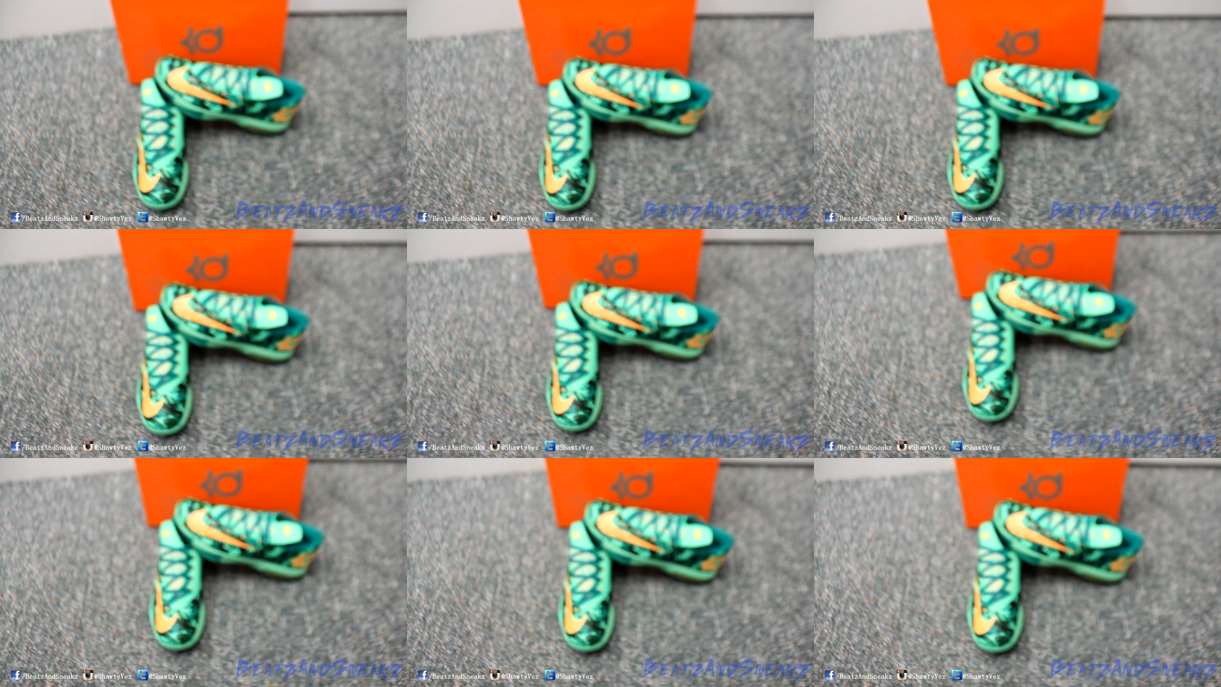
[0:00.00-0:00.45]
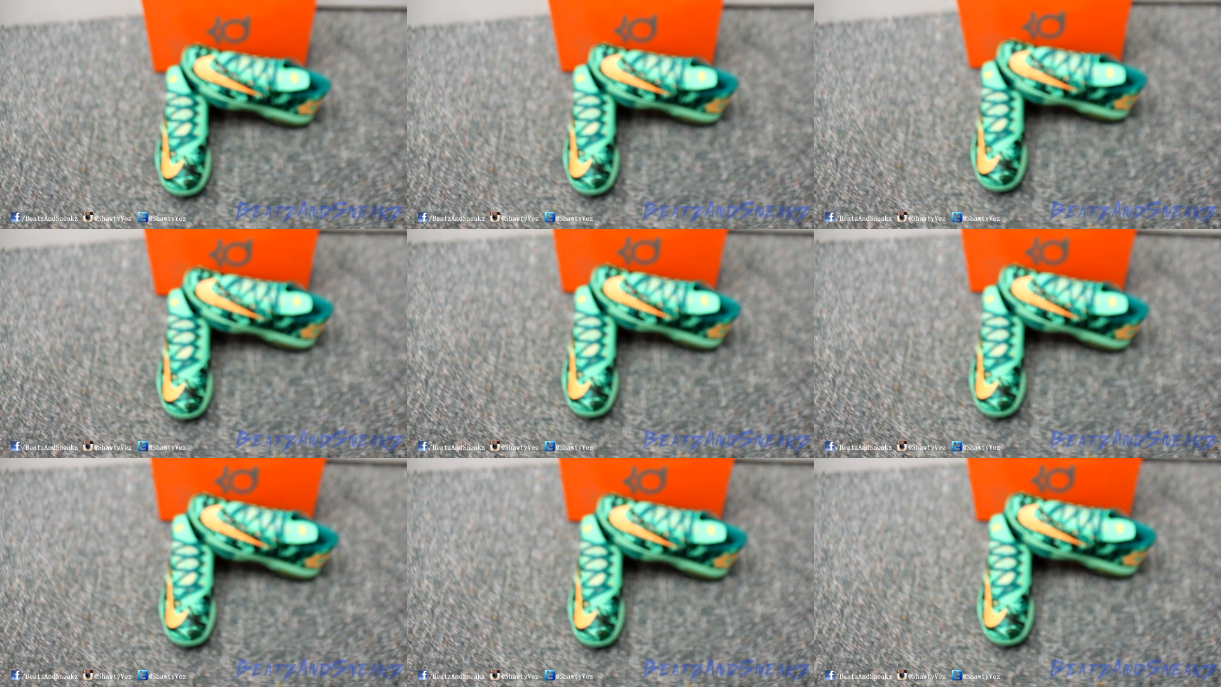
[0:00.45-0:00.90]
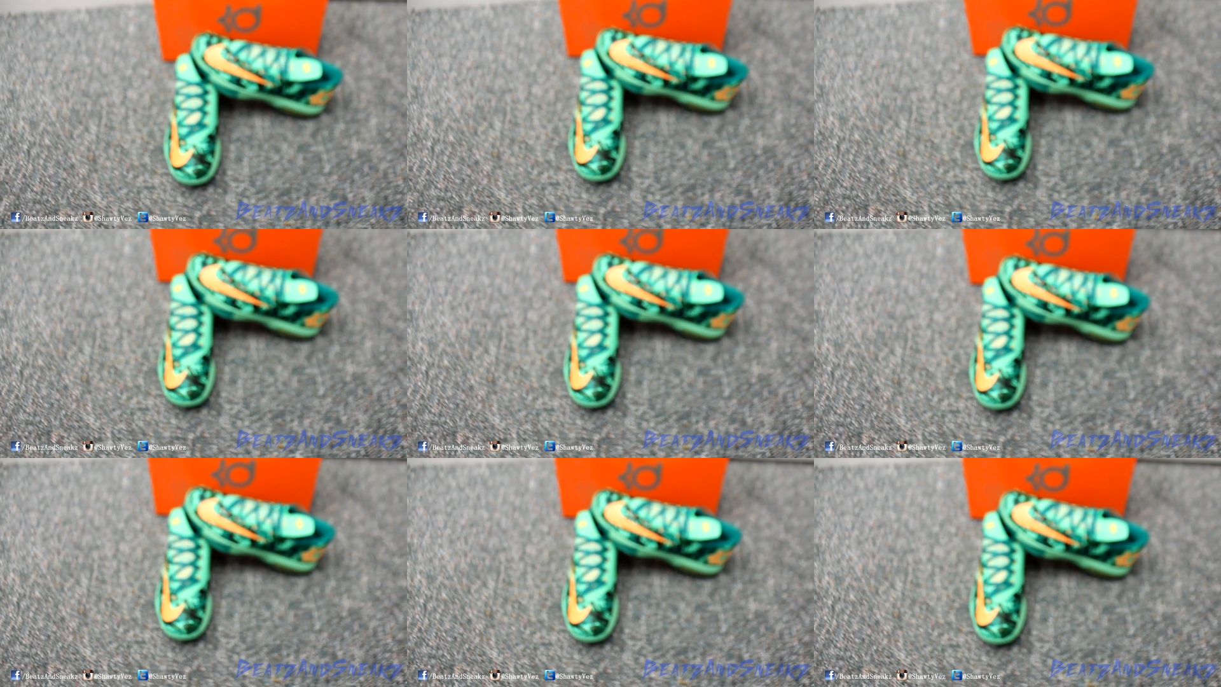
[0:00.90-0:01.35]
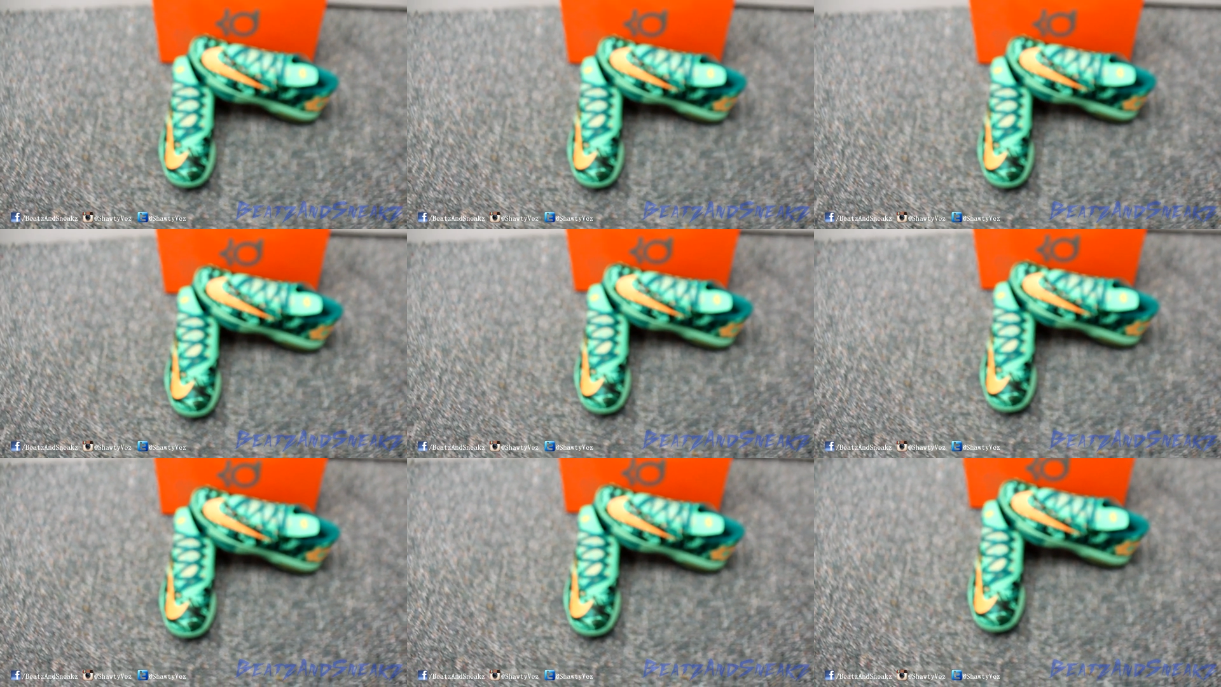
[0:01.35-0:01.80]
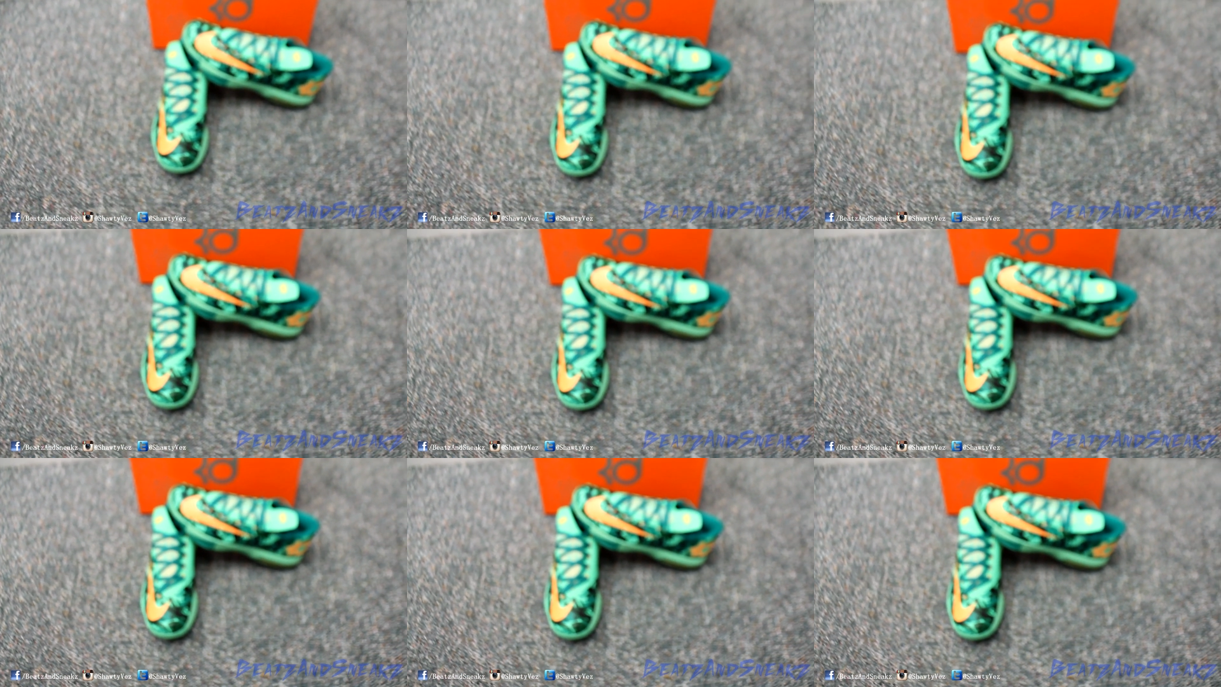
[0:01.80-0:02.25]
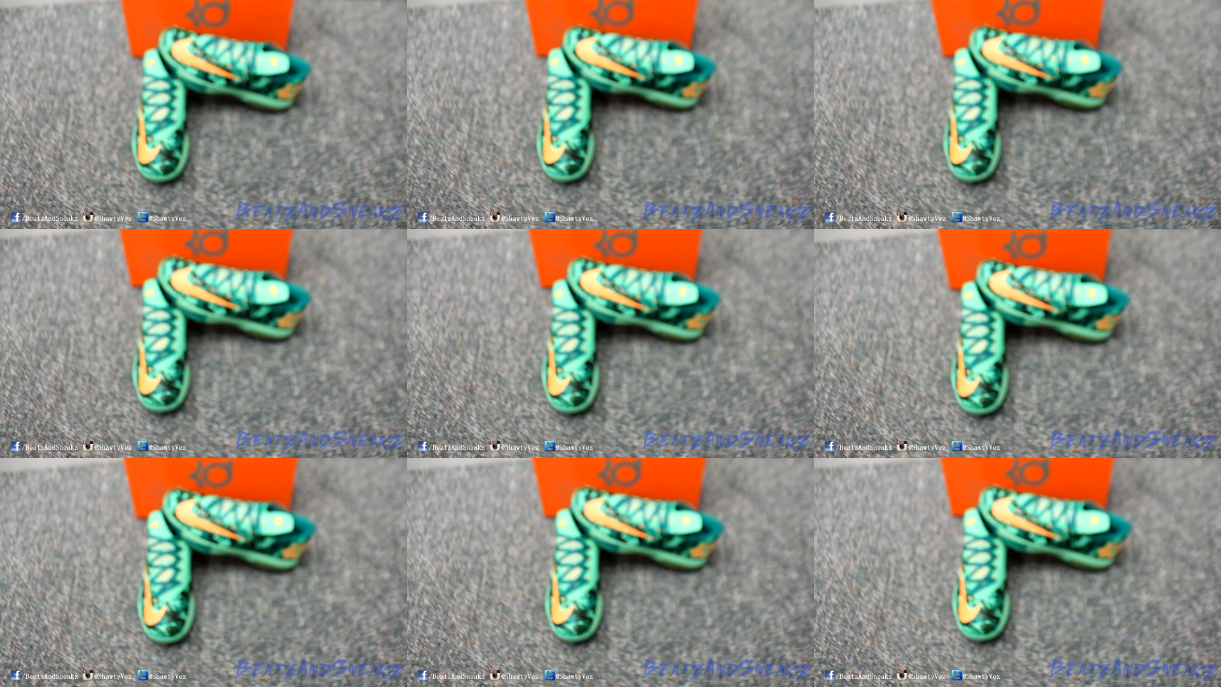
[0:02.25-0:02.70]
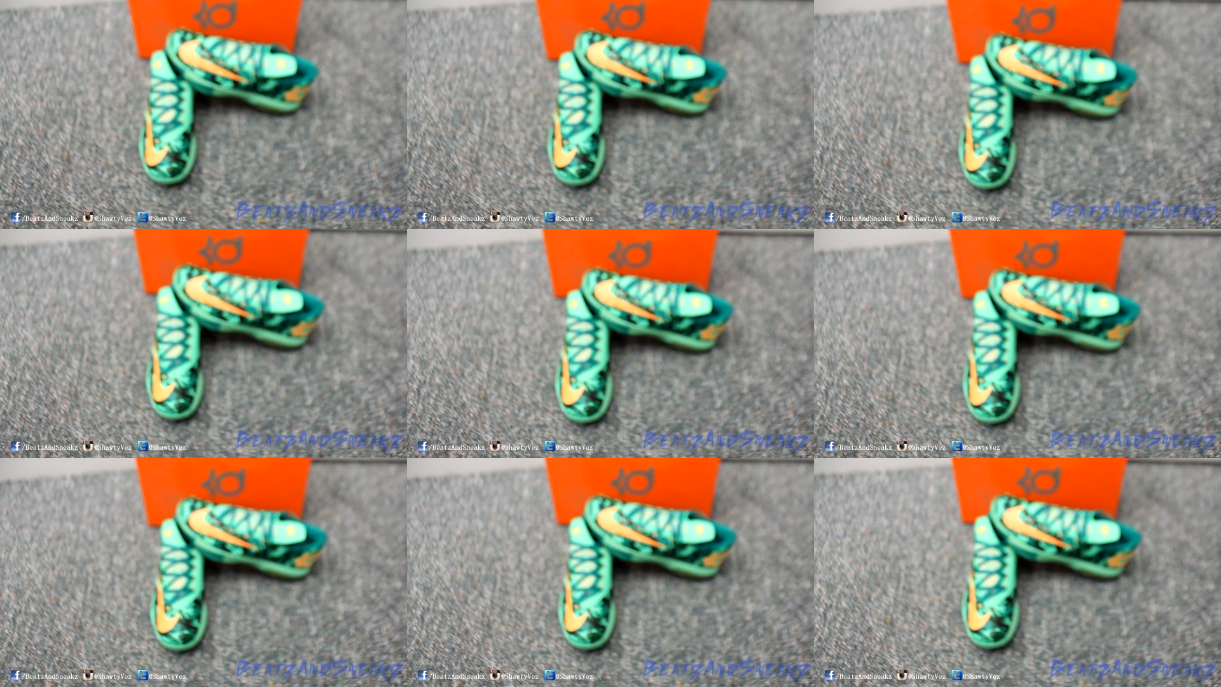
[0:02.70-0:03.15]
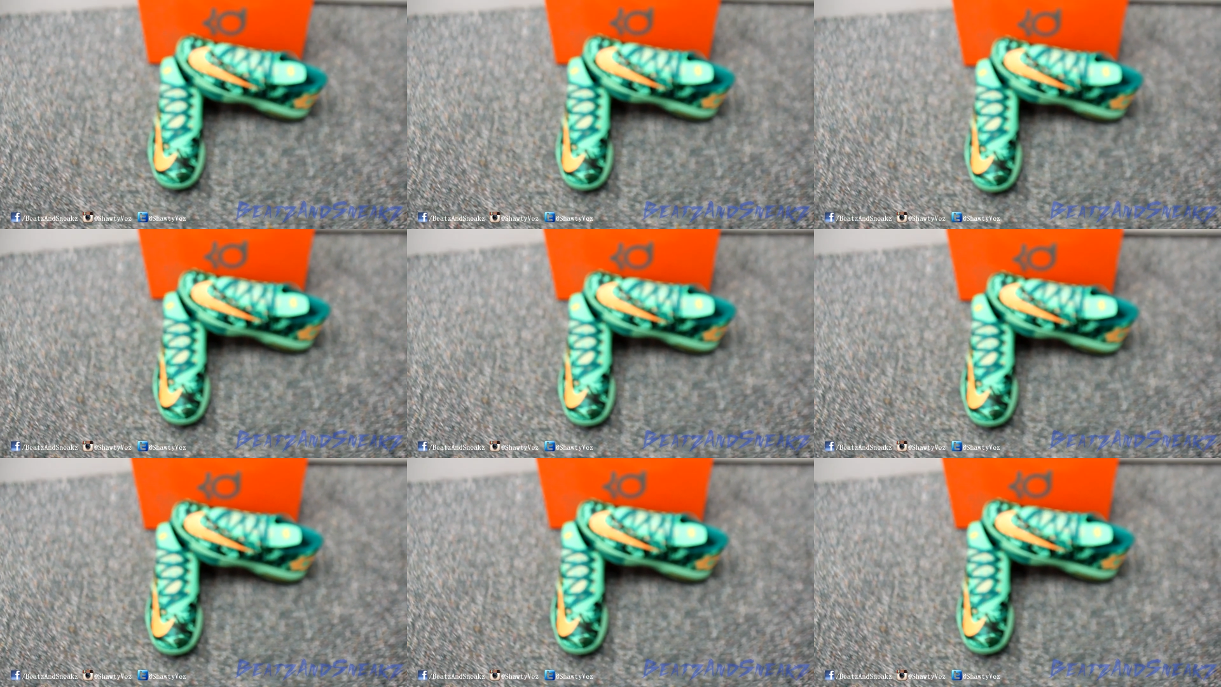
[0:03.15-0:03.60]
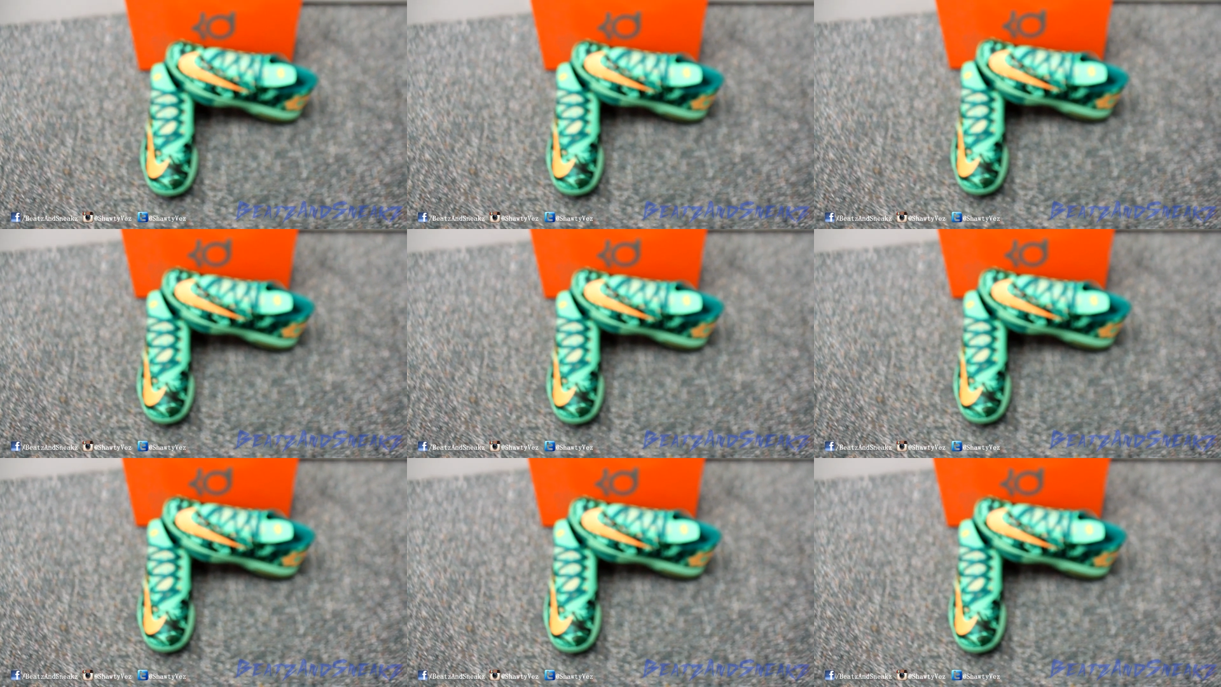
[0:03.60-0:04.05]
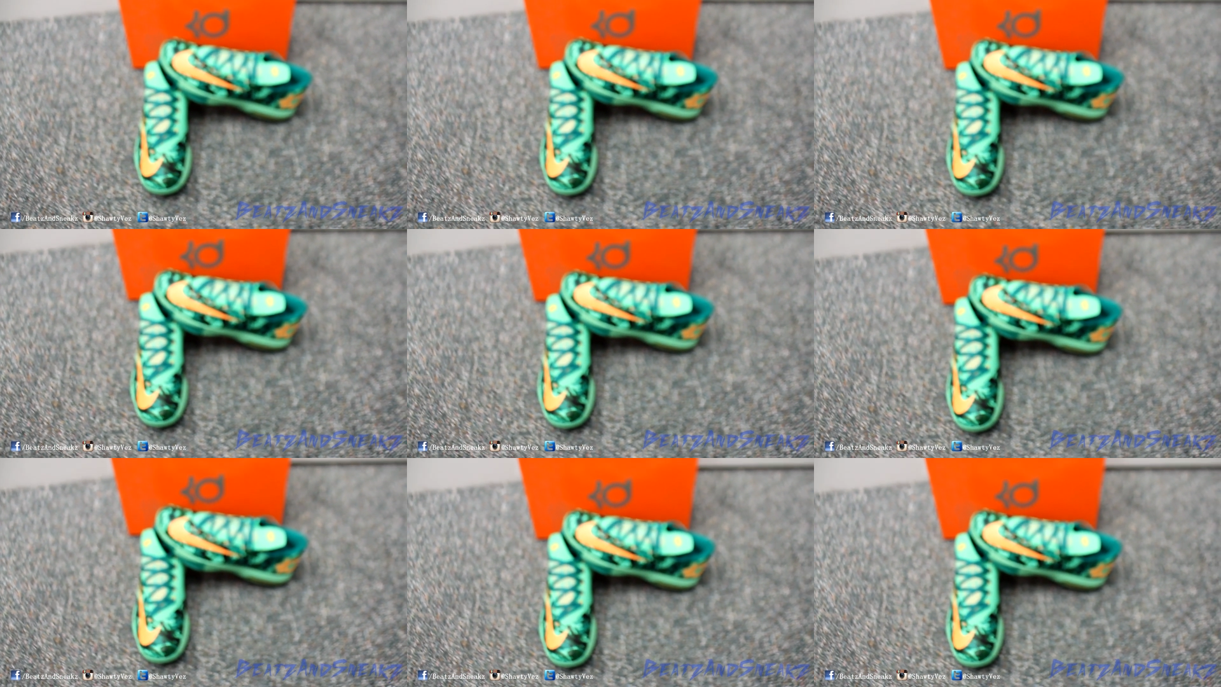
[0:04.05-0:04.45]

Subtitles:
No face is visible, so there are no lips to read.